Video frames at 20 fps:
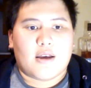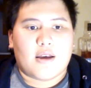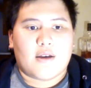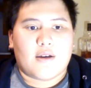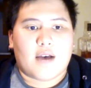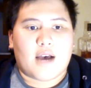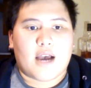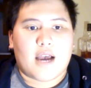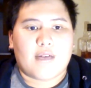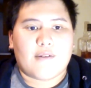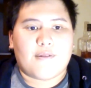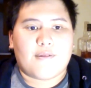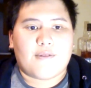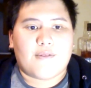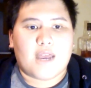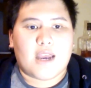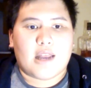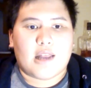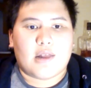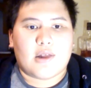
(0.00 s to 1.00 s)
The
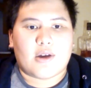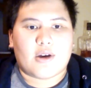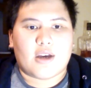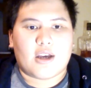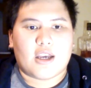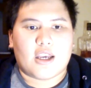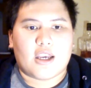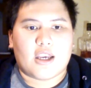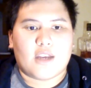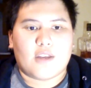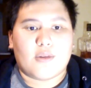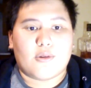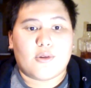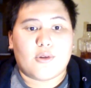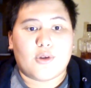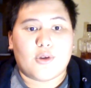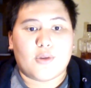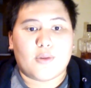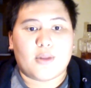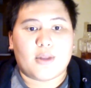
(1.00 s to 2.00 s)
high Fae look
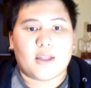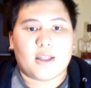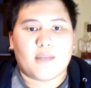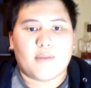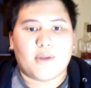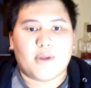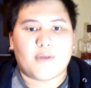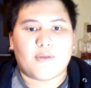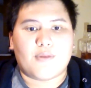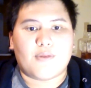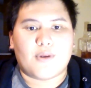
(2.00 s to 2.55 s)
inhumanly